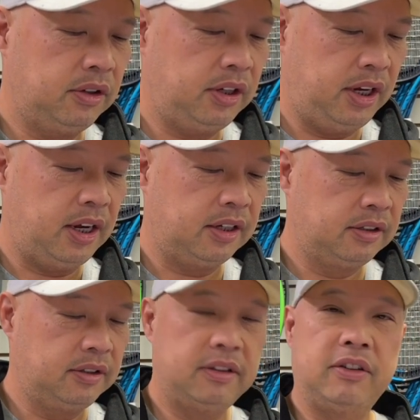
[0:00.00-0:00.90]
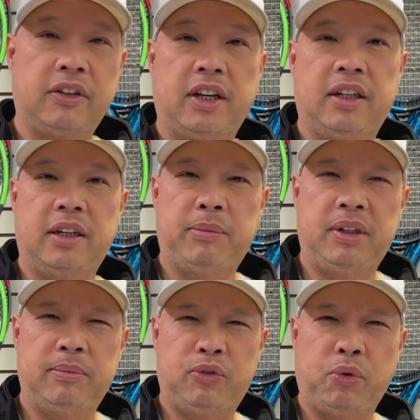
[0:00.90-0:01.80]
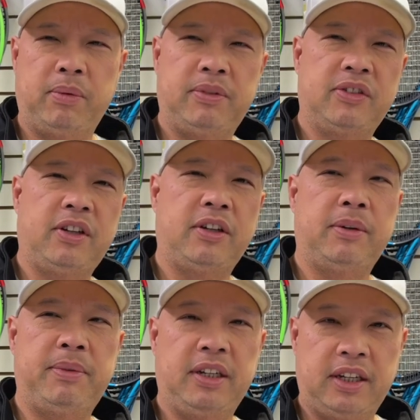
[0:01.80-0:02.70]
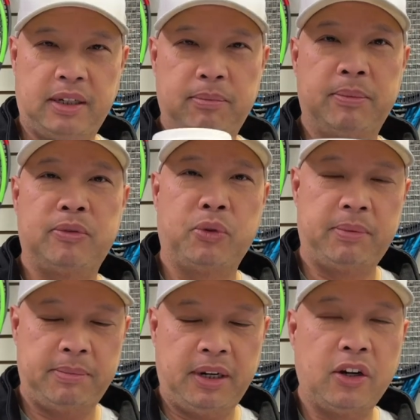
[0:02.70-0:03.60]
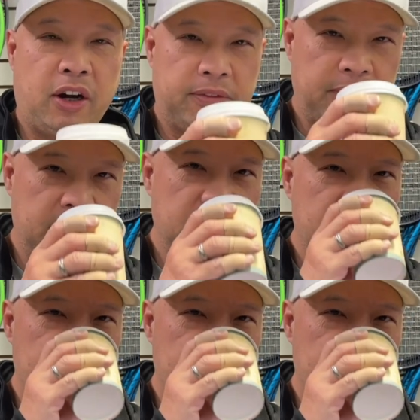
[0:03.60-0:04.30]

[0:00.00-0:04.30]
yeah, okay, I'm going to absorb this a little bit like I'm absorbing my coffee